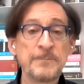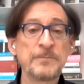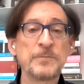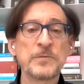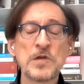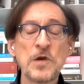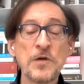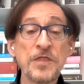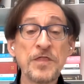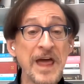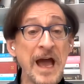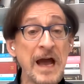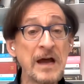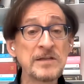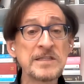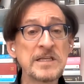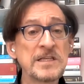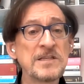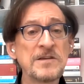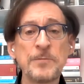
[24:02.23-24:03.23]
So
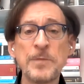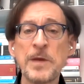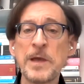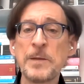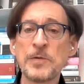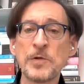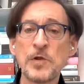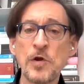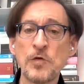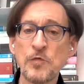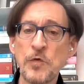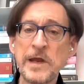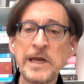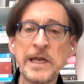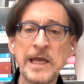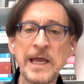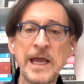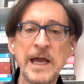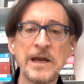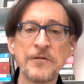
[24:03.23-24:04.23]
thousands of people already
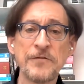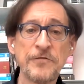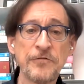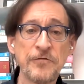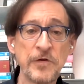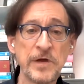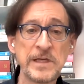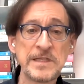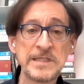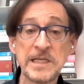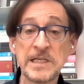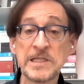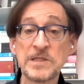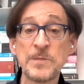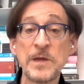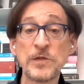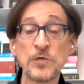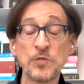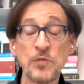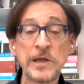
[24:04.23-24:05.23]
get a free six
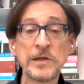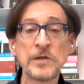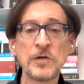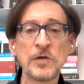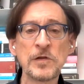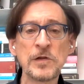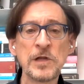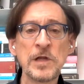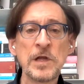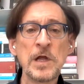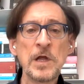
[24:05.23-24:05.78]
month rental